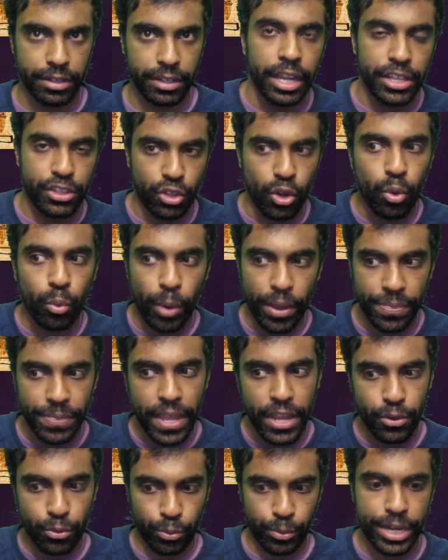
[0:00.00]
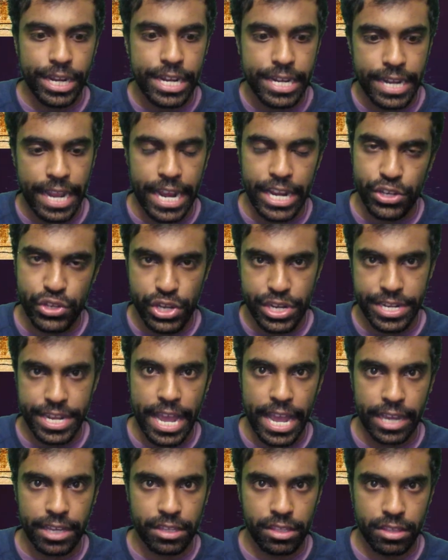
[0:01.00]
And so when they read ancient
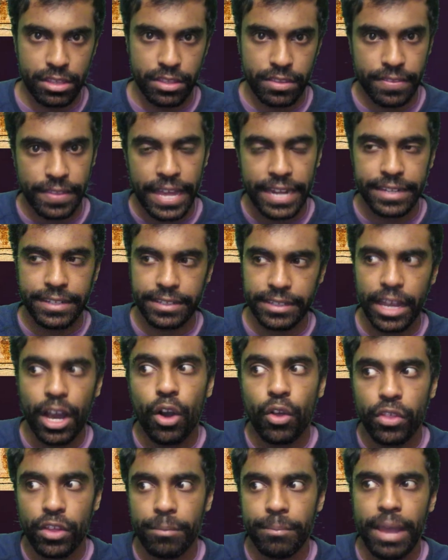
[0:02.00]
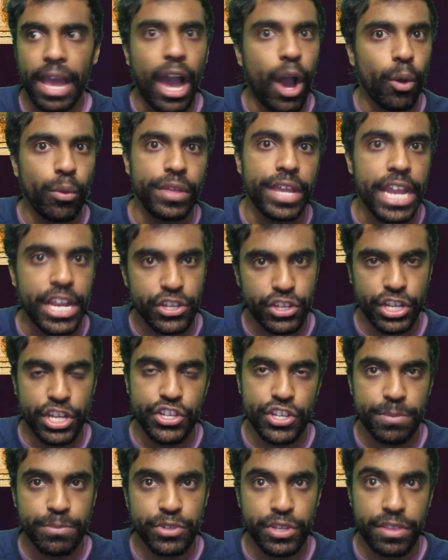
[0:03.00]
texts that tell them how the ancient
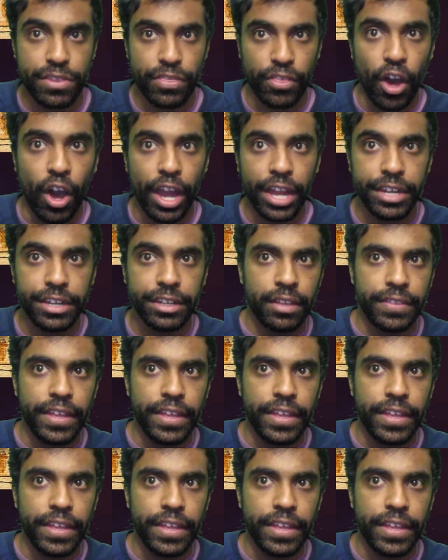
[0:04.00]
Egyptians thought,